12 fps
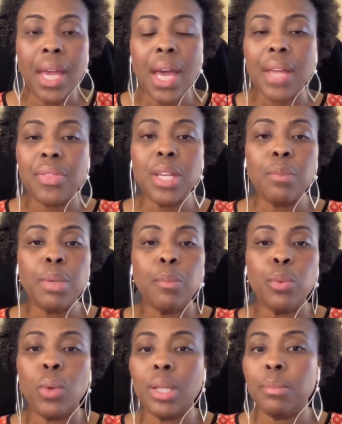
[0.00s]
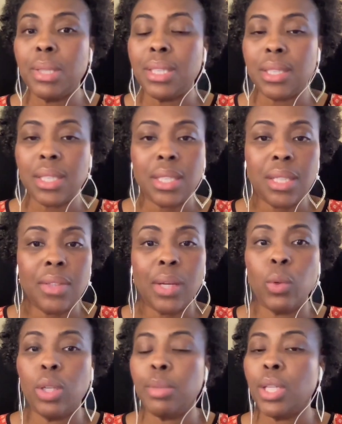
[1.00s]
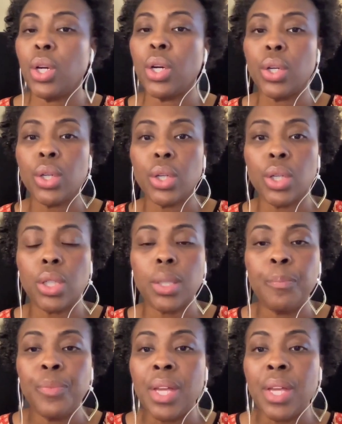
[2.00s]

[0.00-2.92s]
I think people want to be seen, they want to be heard,